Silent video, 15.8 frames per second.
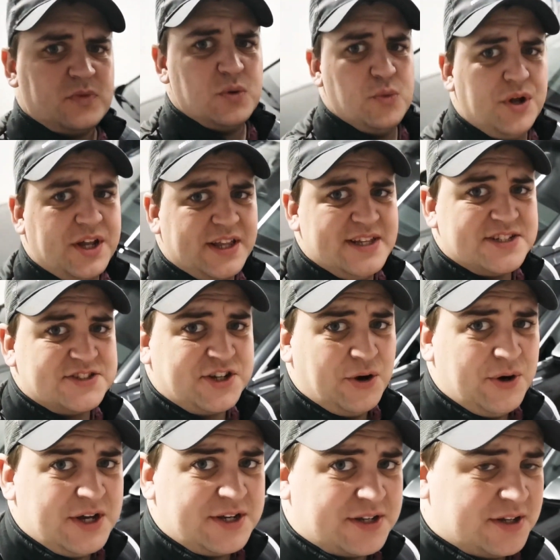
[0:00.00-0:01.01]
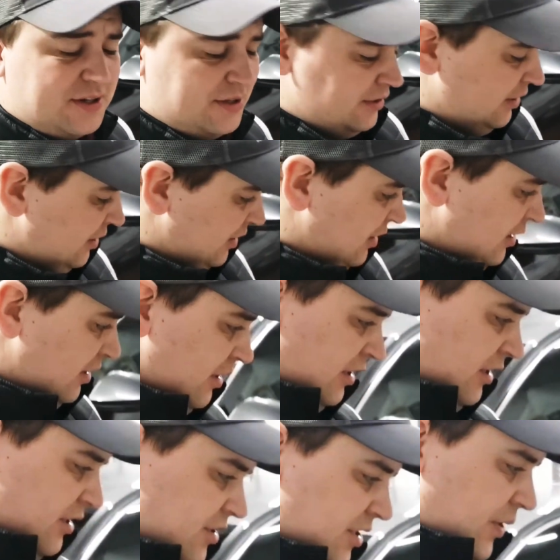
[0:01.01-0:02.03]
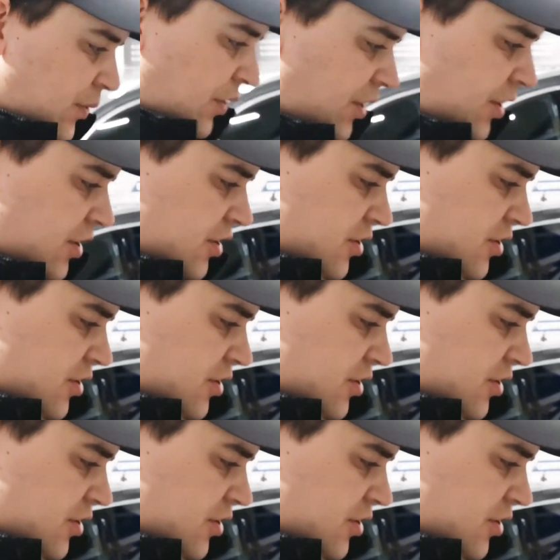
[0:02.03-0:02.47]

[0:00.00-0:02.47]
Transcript: going to get this coated. So we're going to